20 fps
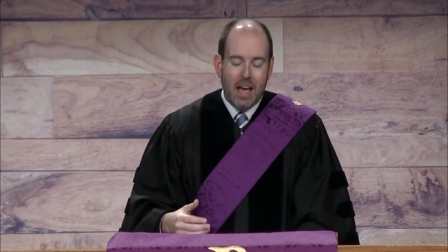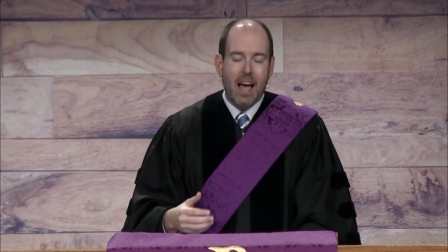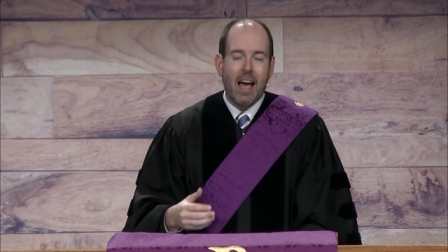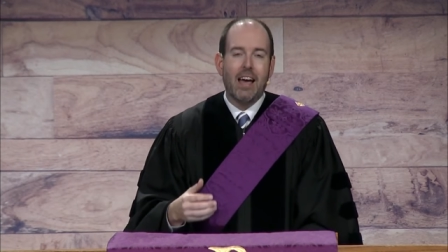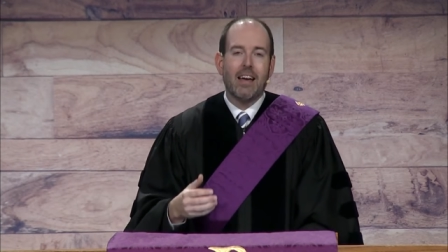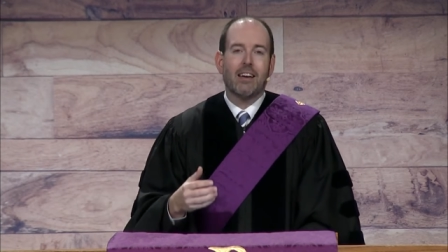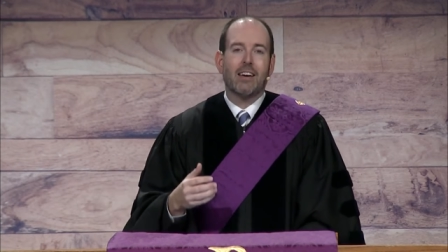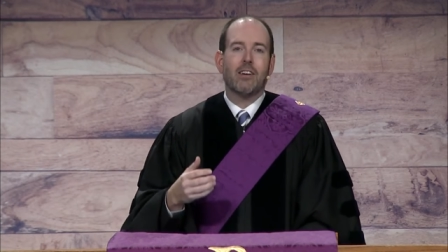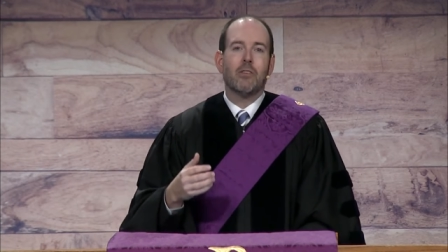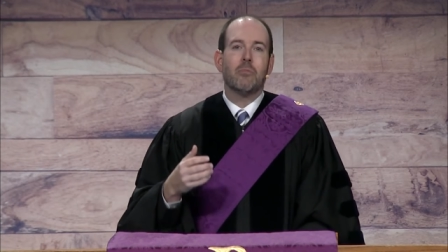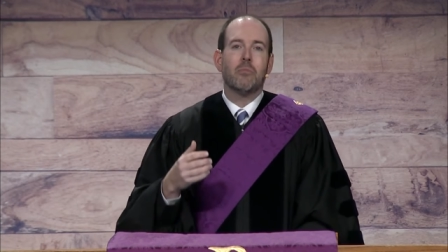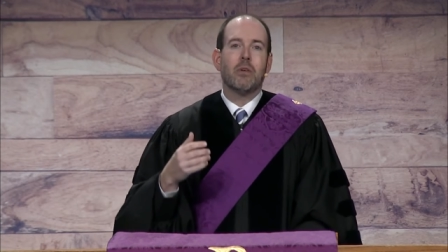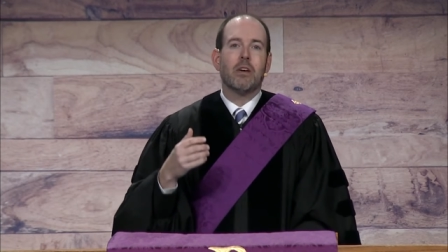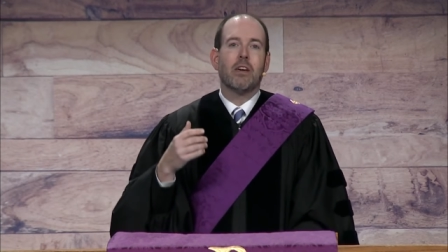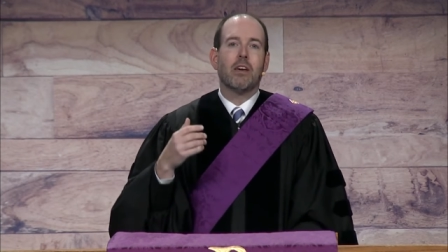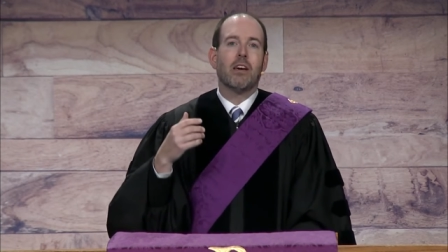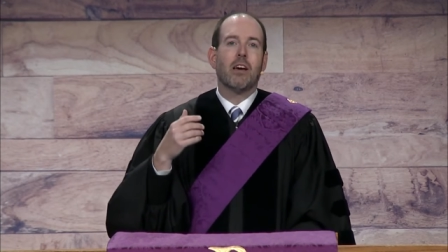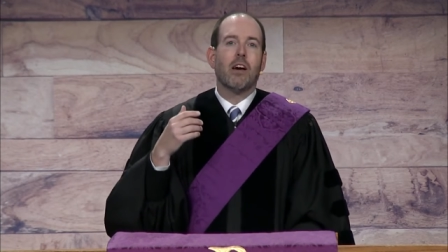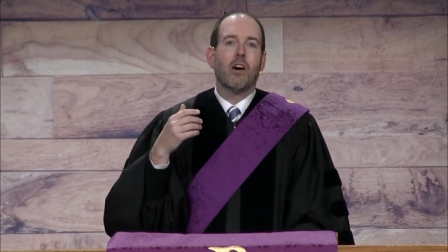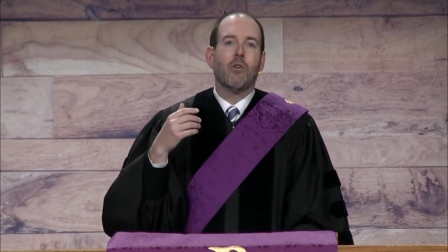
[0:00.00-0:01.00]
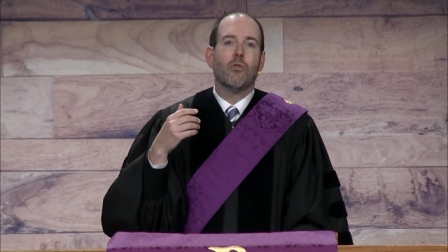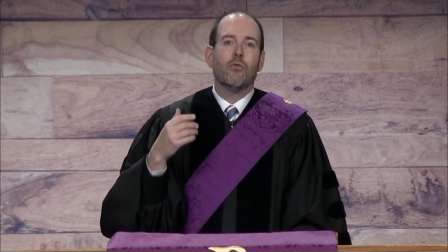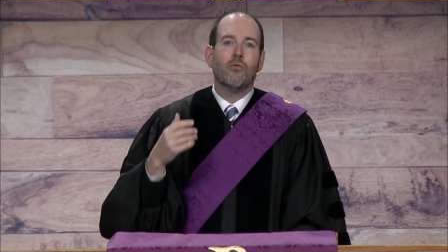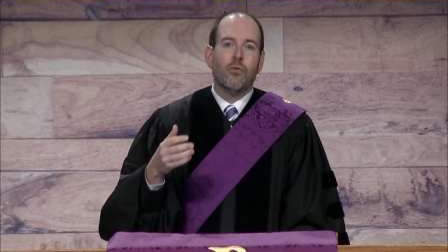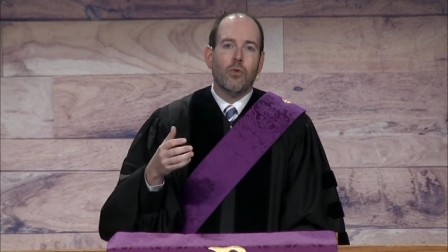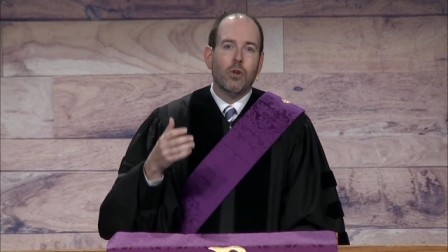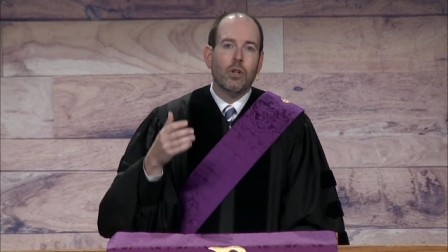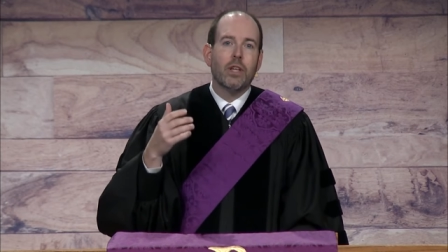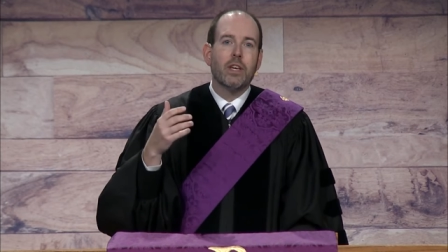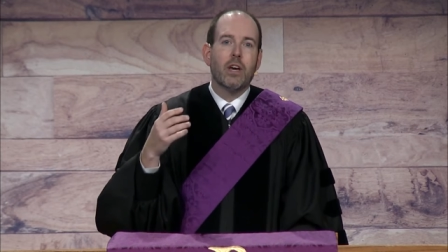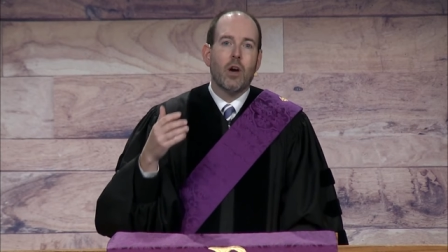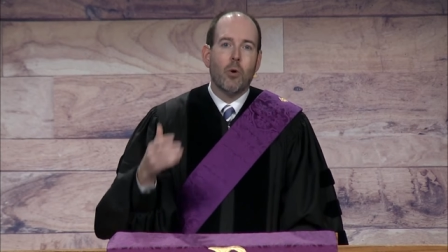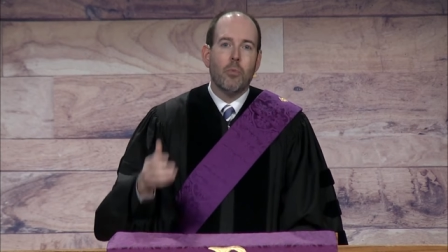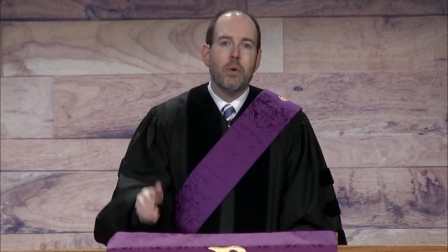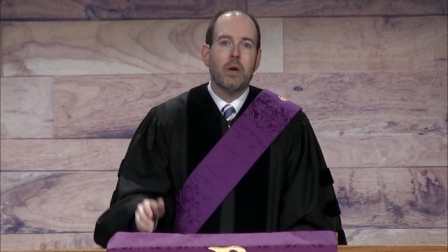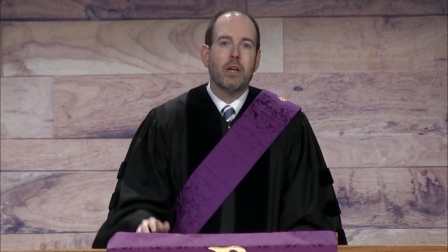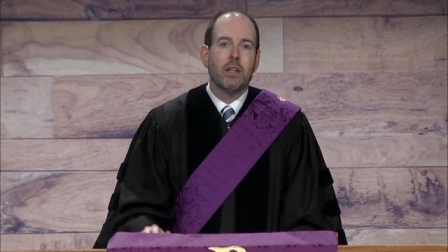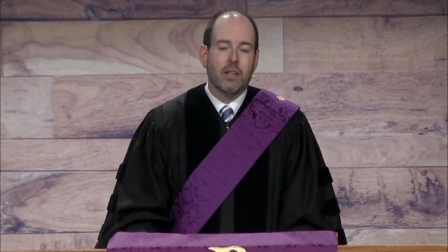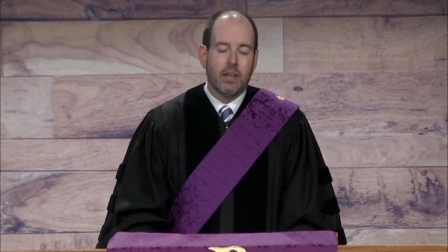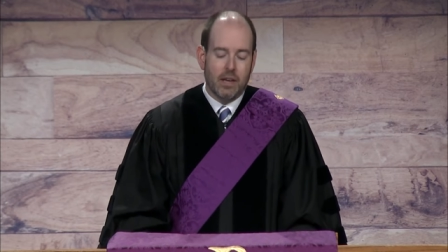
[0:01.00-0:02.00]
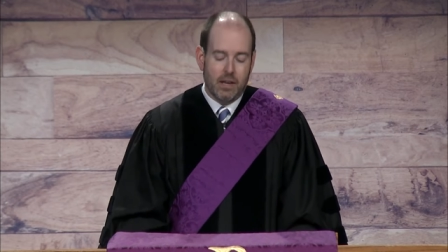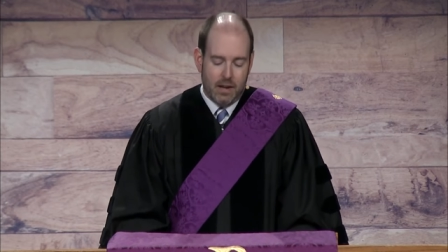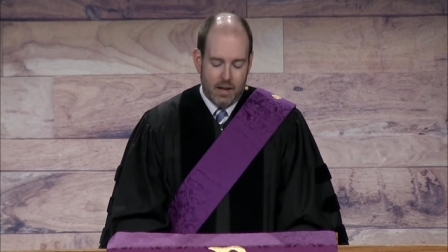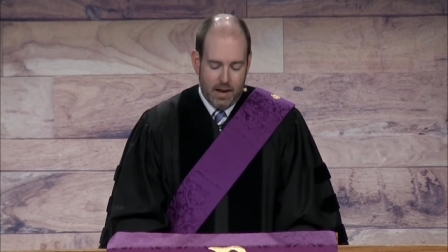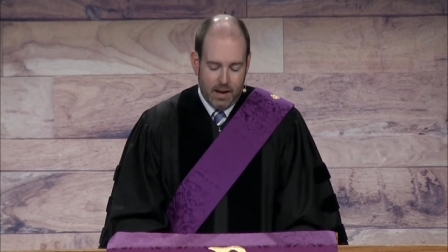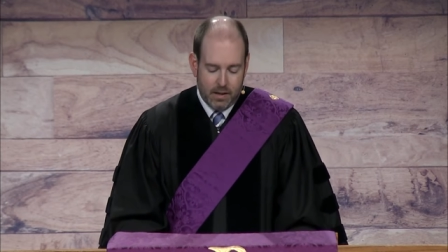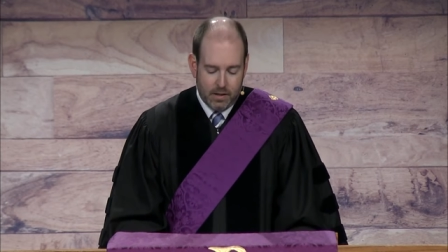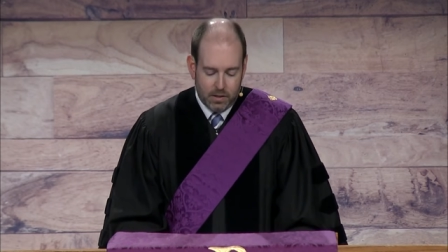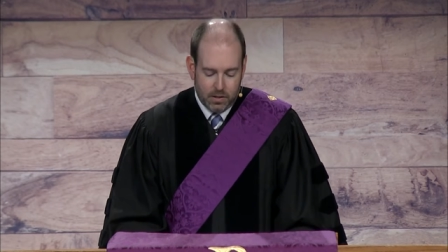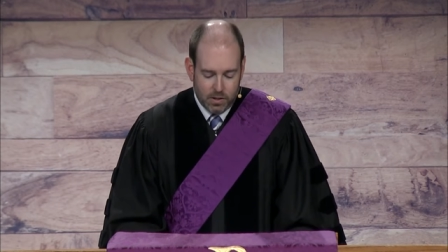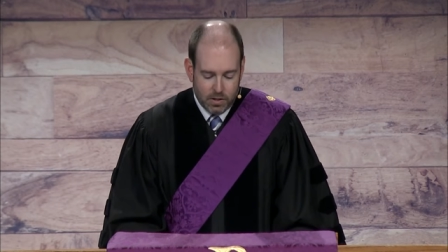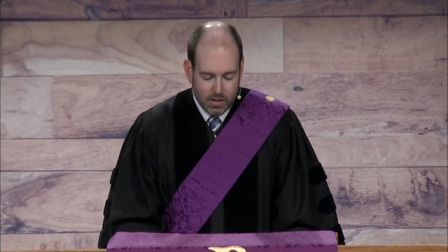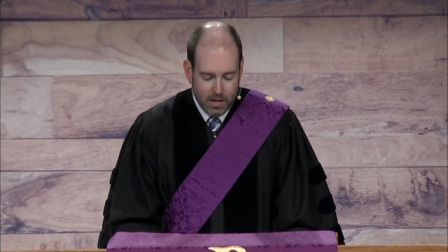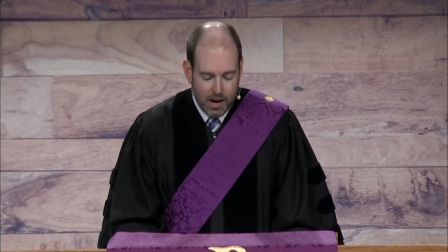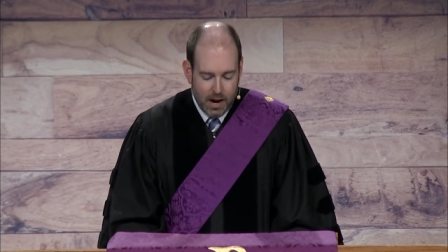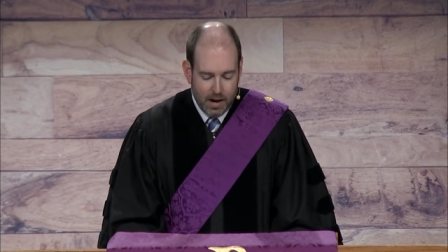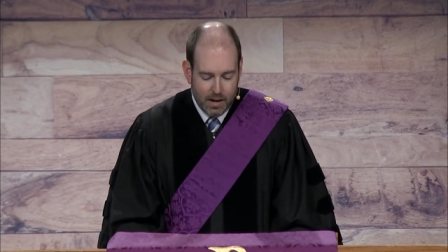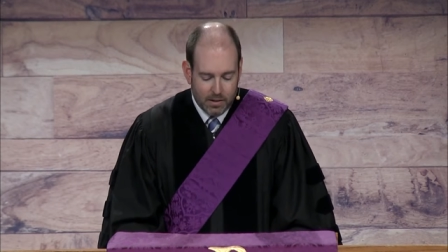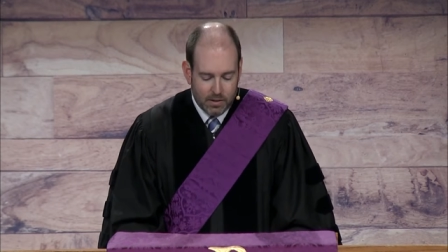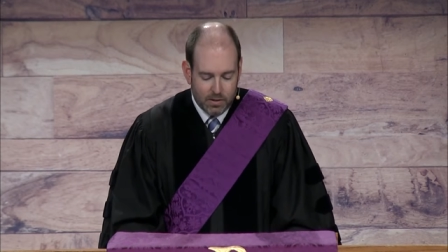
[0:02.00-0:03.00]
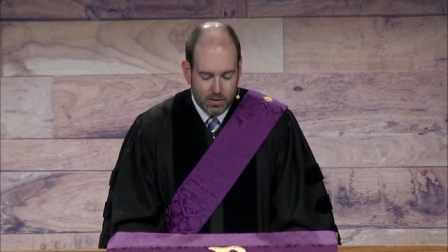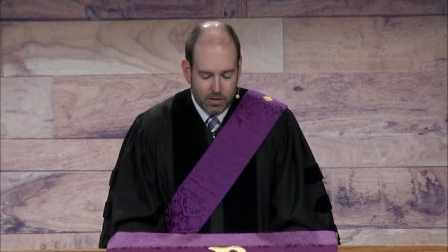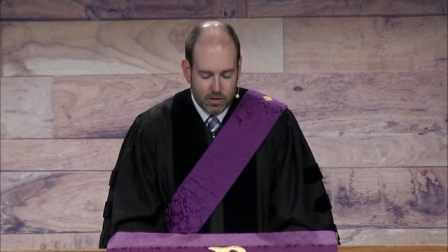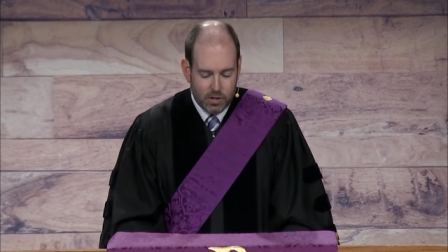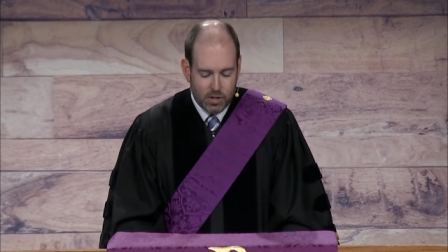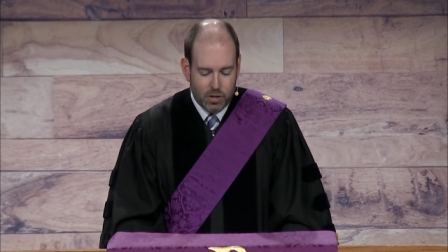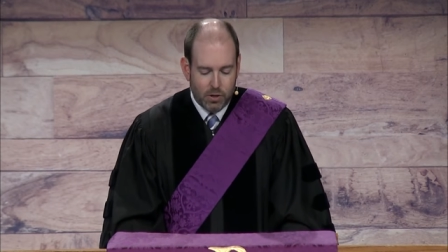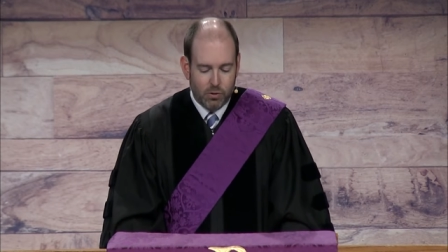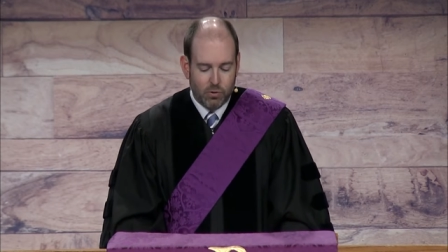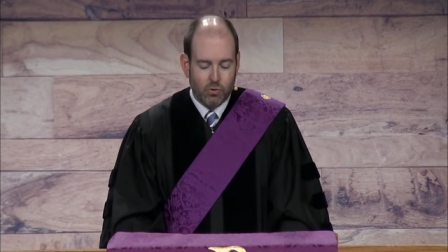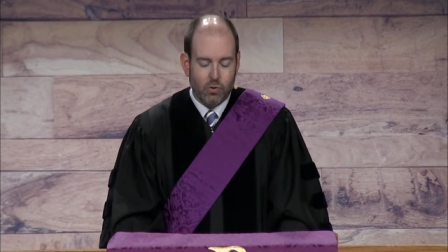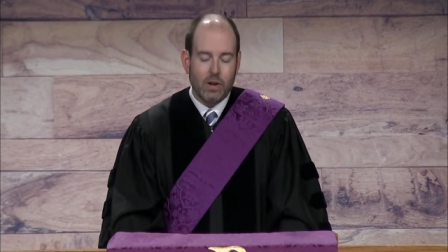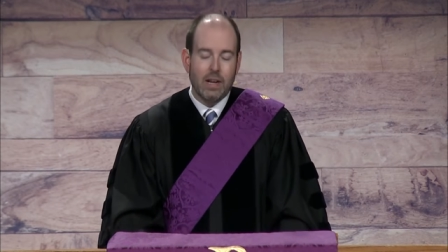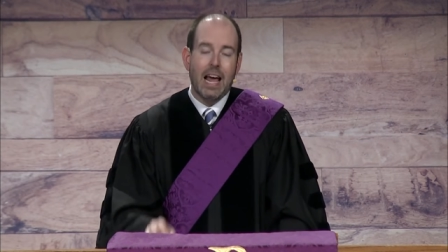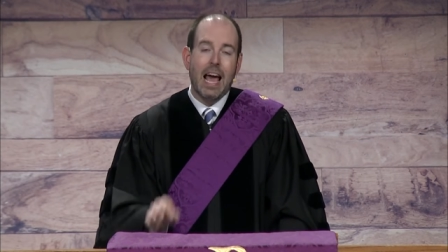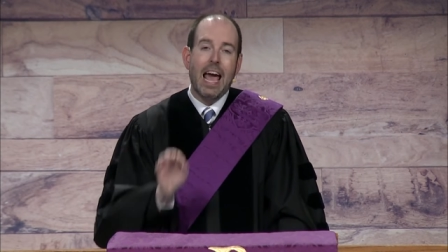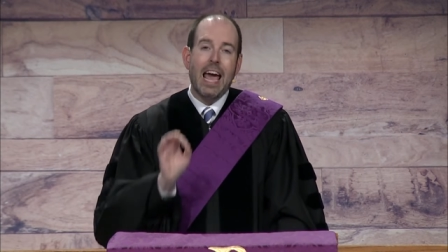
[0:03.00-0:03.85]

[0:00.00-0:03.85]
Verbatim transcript: and can be fully obedient as God's children